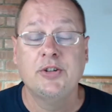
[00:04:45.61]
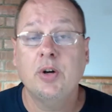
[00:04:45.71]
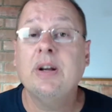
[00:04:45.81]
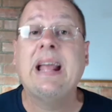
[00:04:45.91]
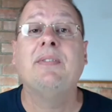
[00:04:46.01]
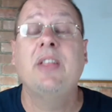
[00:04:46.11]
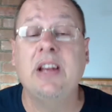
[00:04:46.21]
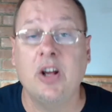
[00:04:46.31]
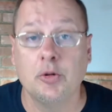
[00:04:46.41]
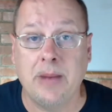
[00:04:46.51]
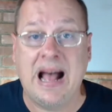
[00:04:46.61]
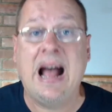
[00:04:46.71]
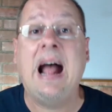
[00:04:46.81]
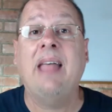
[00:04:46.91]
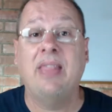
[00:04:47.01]
and certainly everything that goes
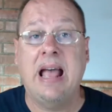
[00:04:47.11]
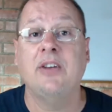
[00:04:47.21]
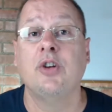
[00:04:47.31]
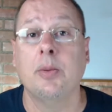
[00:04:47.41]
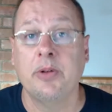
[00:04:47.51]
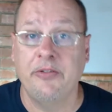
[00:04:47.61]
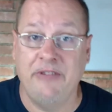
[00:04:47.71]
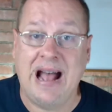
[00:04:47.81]
behind that in terms